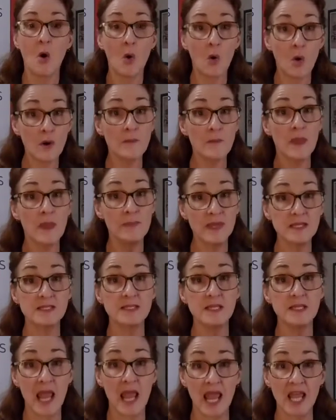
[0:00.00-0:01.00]
or maybe it's
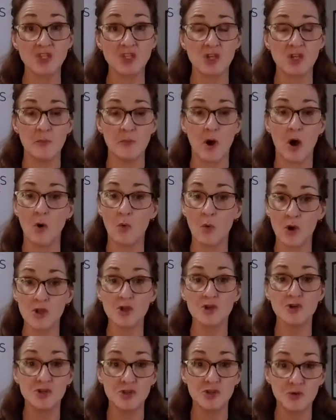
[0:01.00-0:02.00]
an HMO where
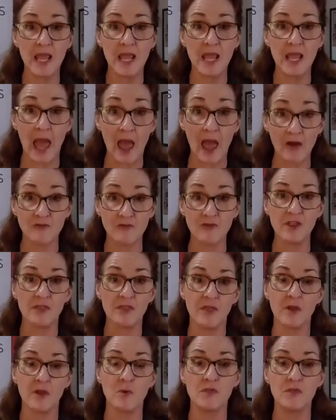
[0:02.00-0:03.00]
you're doing
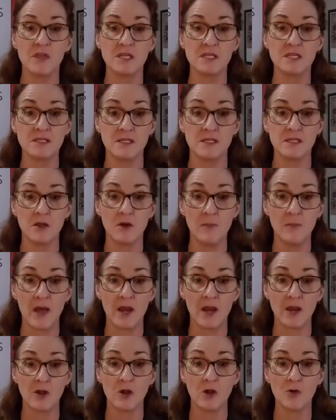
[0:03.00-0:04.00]
everything within a single
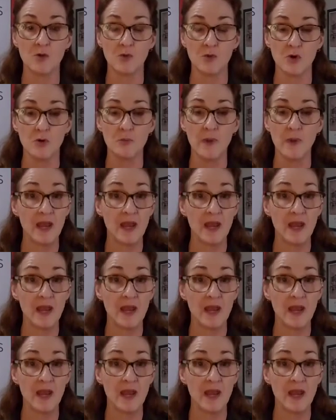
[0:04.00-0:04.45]
medical group.